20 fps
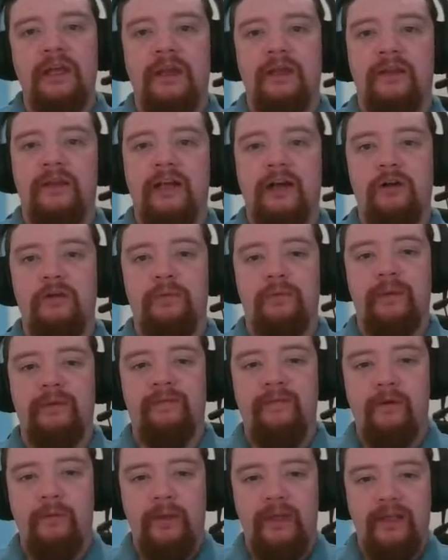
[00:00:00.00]
Now,
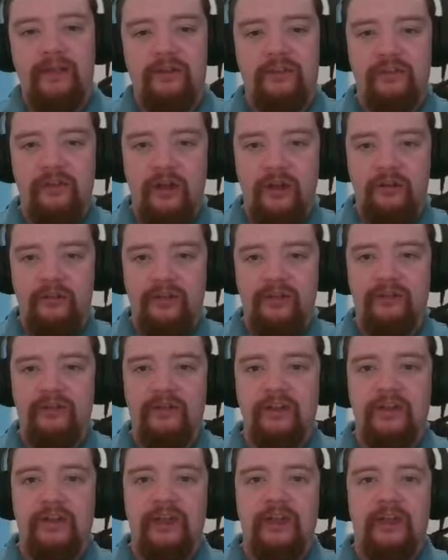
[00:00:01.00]
before we get started,
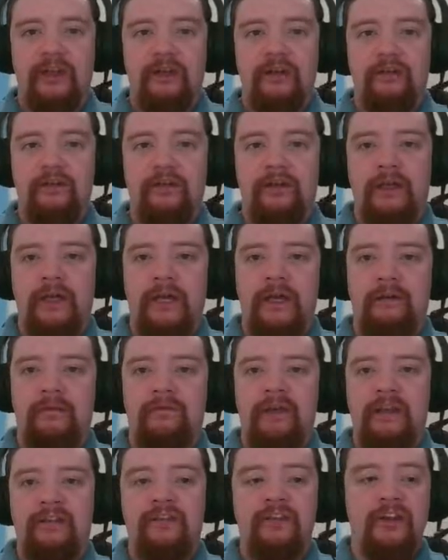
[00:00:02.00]

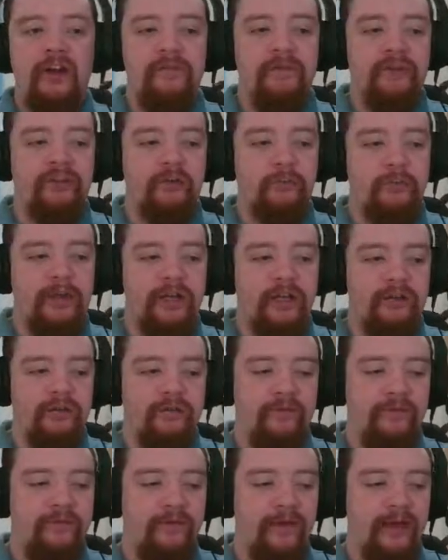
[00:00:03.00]
Reti offers a bit of